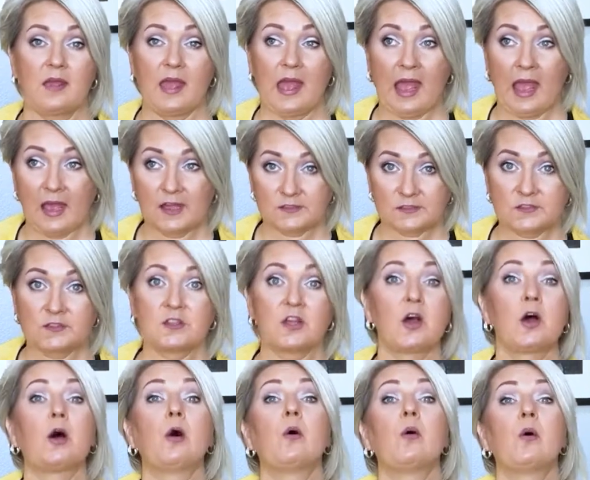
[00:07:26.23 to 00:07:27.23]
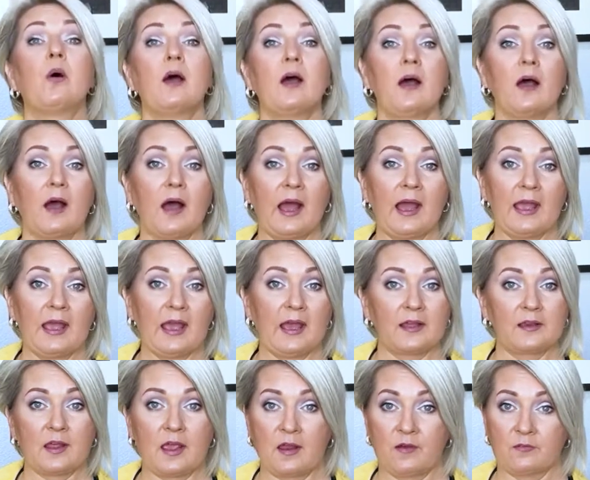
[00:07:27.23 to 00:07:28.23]
as though I
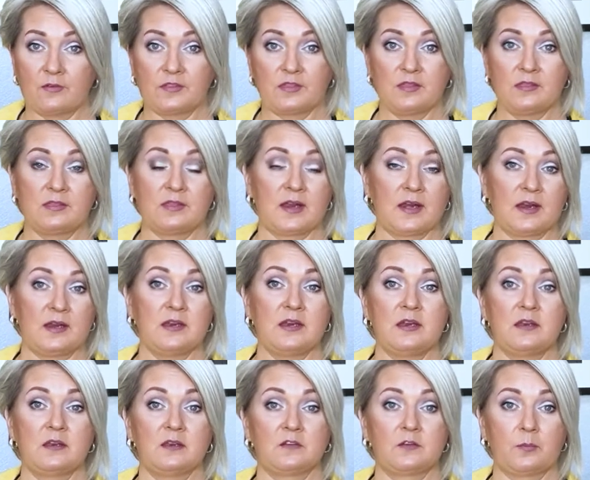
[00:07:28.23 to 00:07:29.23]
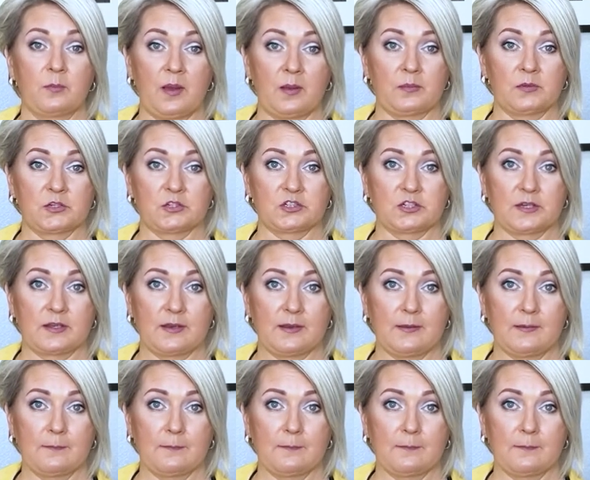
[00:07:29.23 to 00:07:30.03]
had everything that I needed to publish it.